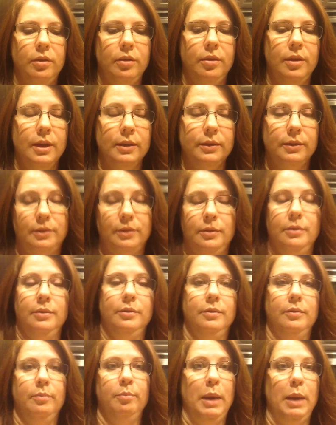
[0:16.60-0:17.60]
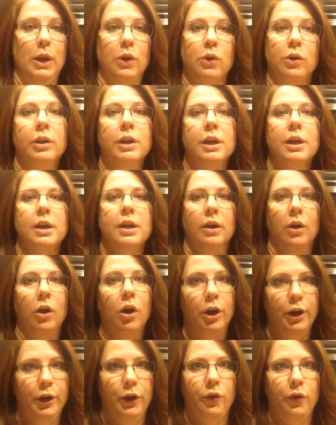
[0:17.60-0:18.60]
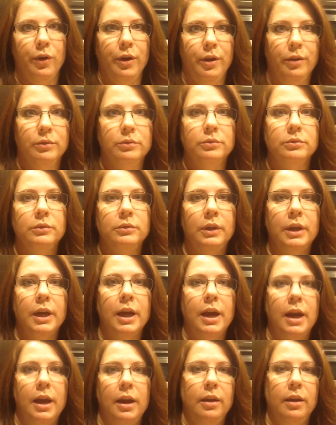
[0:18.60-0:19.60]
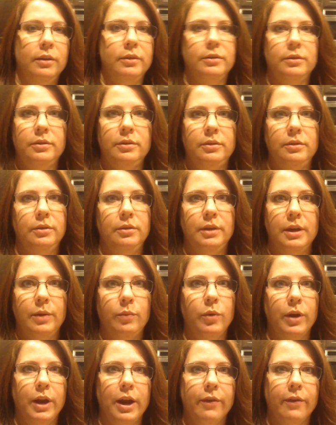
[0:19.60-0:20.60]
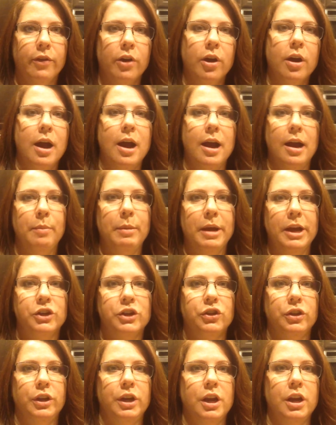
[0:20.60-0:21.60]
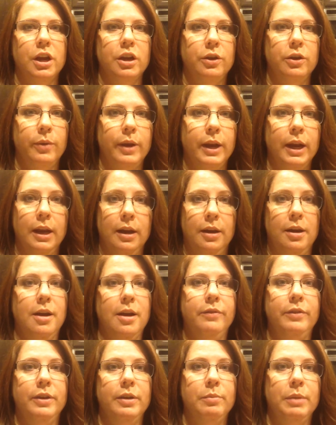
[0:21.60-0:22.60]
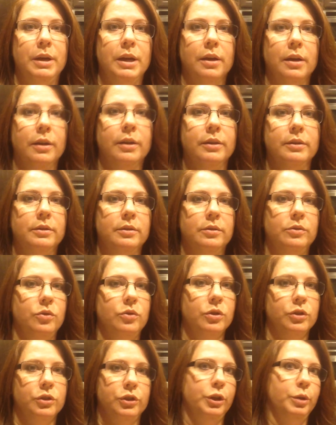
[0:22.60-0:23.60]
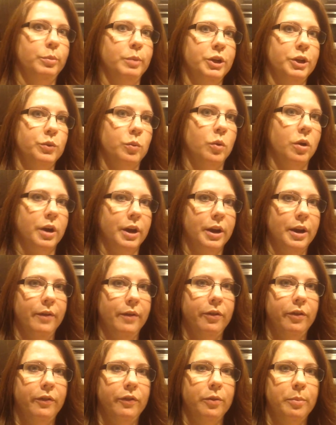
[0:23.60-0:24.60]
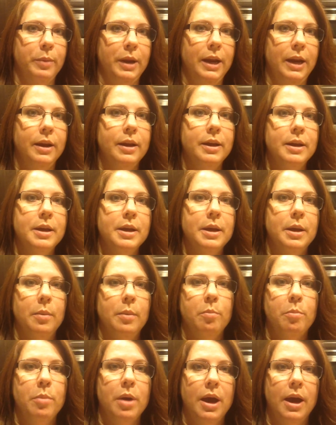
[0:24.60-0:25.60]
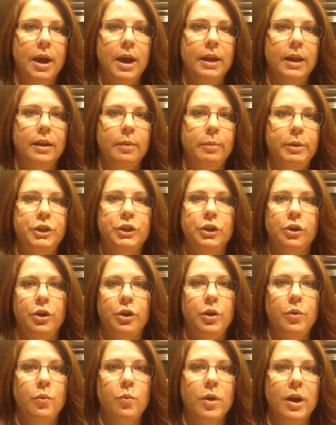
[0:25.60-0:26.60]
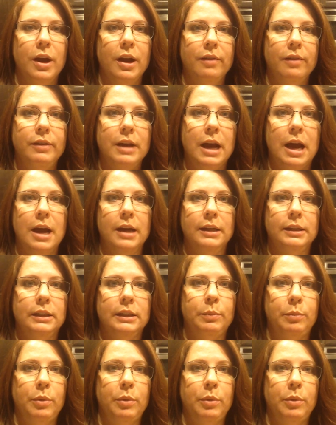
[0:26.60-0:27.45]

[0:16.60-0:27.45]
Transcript: this meal on a grill, okay, and did whatever. I'm actually going to do it in an oven because grill's too much work and effort for me. But let me show you what I've got